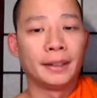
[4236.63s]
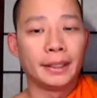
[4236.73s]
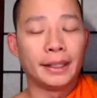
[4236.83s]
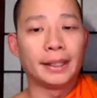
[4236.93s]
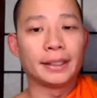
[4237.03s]

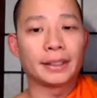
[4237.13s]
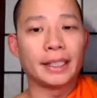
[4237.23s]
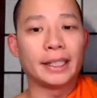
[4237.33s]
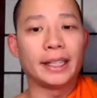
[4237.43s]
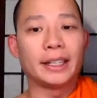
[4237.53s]

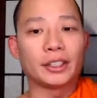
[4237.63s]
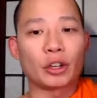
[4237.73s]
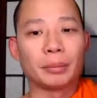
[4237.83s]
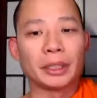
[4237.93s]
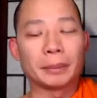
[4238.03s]
It is
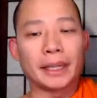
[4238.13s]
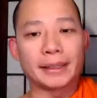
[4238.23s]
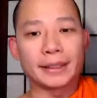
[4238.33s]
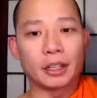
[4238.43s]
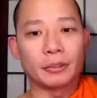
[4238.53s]
crumbling by
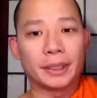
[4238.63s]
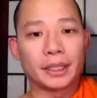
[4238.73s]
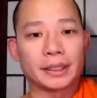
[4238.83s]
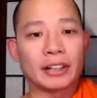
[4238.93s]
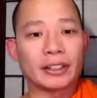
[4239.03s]
itself
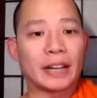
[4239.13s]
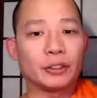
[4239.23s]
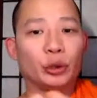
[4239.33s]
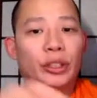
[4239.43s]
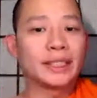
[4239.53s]
because now they have
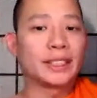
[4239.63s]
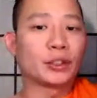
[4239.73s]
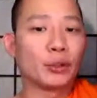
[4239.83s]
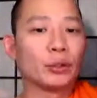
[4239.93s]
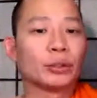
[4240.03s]
shootings in
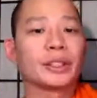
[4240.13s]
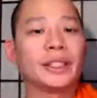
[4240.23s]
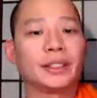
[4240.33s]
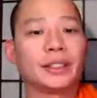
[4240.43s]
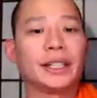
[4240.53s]
schools
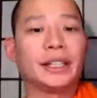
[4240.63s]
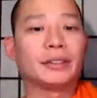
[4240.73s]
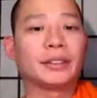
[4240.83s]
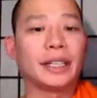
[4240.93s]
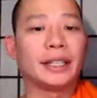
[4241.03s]
here
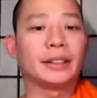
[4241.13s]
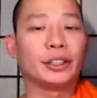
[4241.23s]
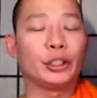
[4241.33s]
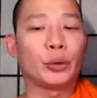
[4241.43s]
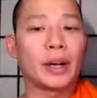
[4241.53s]
in the
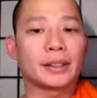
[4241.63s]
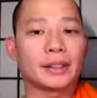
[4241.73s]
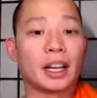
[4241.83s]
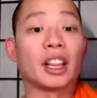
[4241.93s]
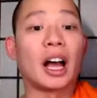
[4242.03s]
US
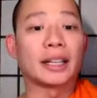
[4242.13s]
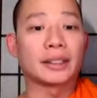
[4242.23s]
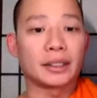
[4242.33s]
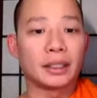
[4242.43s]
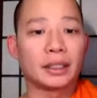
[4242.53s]
a lot.
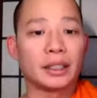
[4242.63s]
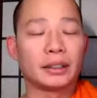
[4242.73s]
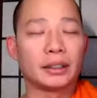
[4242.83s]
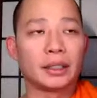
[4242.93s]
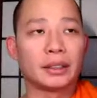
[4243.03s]

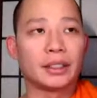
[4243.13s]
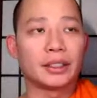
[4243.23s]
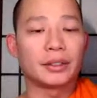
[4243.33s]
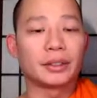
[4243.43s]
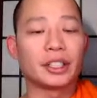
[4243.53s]

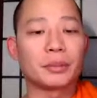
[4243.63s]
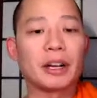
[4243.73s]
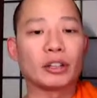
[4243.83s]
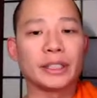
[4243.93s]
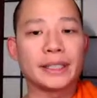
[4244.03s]
There's
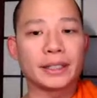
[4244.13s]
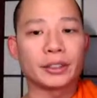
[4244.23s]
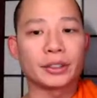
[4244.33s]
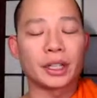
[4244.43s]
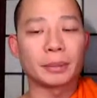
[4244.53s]
metal
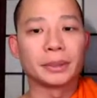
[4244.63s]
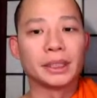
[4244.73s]
detectors up.